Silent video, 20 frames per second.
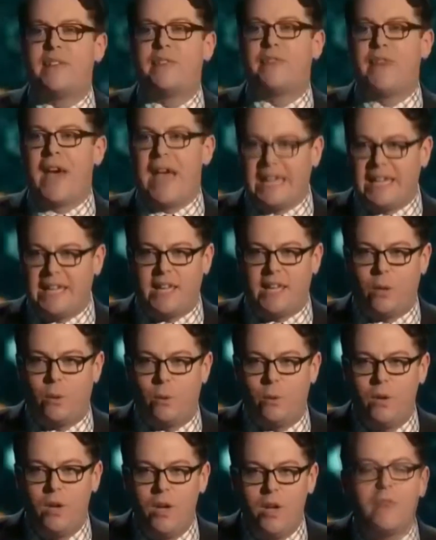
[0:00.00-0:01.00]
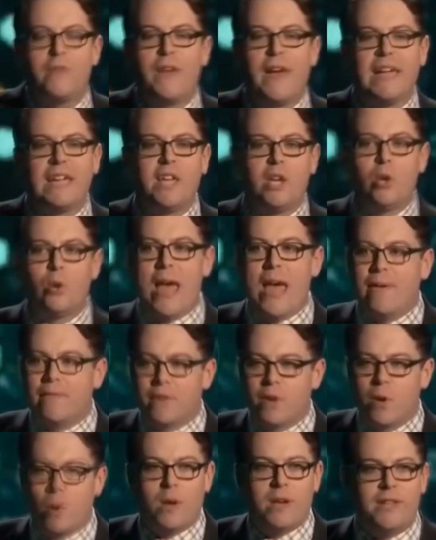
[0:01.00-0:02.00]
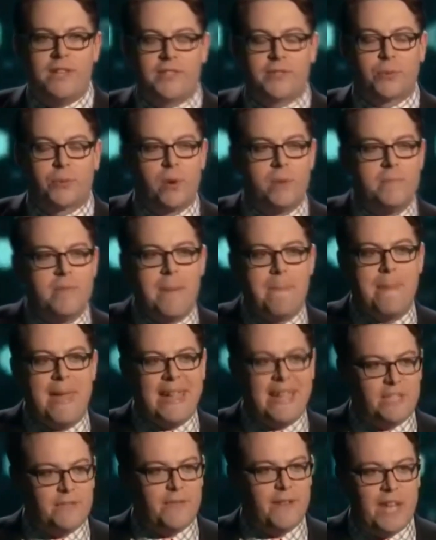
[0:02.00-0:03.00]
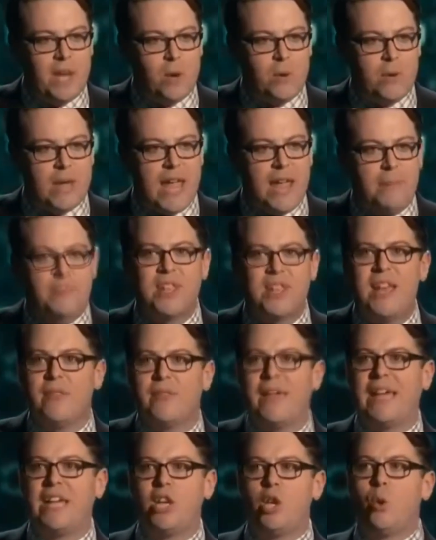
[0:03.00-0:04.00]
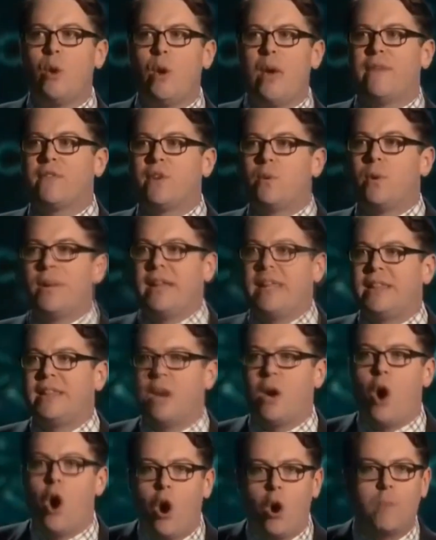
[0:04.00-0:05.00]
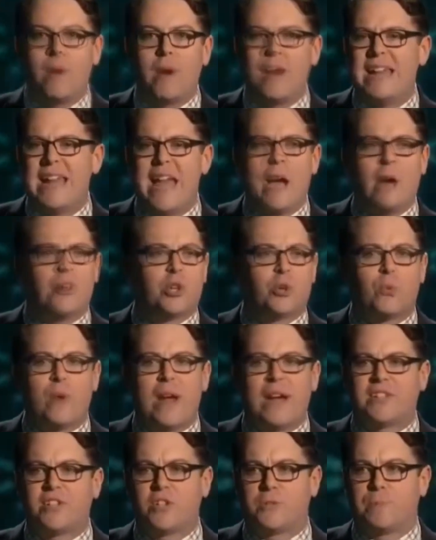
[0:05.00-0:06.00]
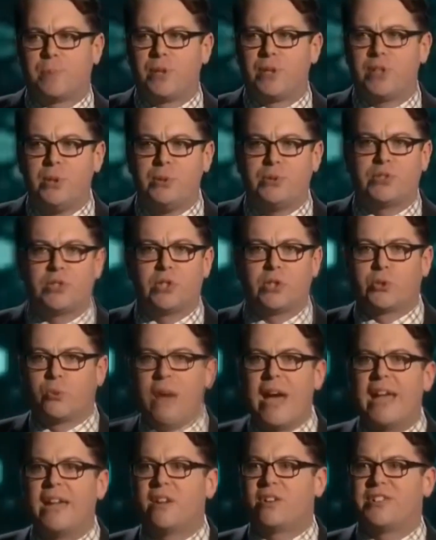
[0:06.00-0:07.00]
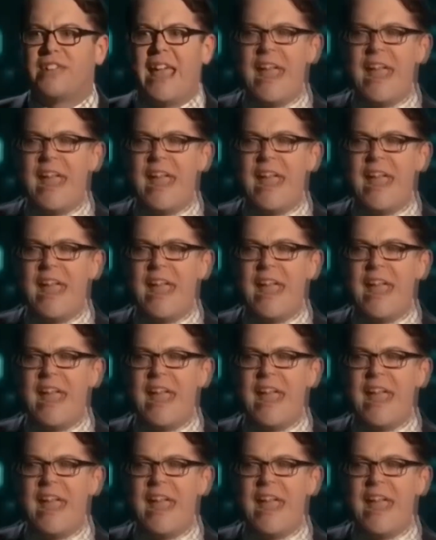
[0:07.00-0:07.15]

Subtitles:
thank you. Thank you to everyone in this room that makes video games. Thank you to everyone at the home right now, directors, producers, writers,